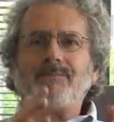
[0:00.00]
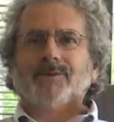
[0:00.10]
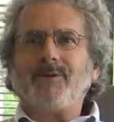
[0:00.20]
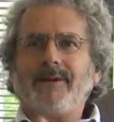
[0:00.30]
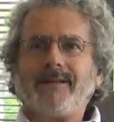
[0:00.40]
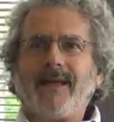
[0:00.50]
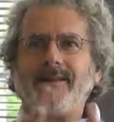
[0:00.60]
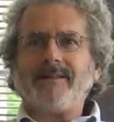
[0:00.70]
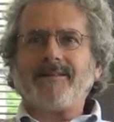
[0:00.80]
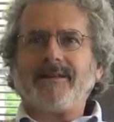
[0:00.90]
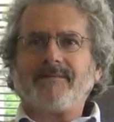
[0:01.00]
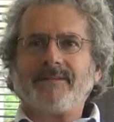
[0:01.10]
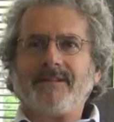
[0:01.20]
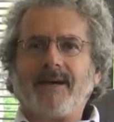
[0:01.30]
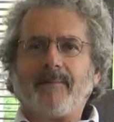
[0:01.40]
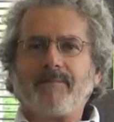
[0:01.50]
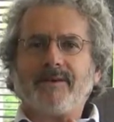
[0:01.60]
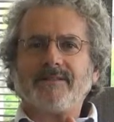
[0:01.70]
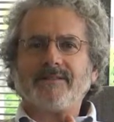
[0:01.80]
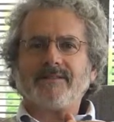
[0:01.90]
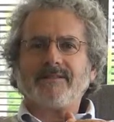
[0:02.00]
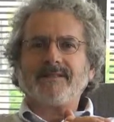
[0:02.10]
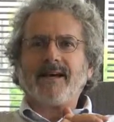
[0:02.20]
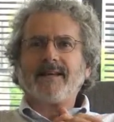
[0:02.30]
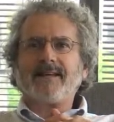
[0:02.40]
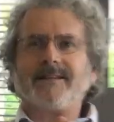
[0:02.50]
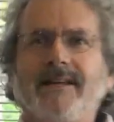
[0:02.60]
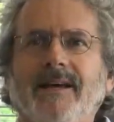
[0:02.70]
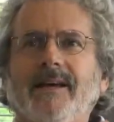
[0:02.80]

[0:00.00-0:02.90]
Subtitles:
doing 10 to the 17 operations a second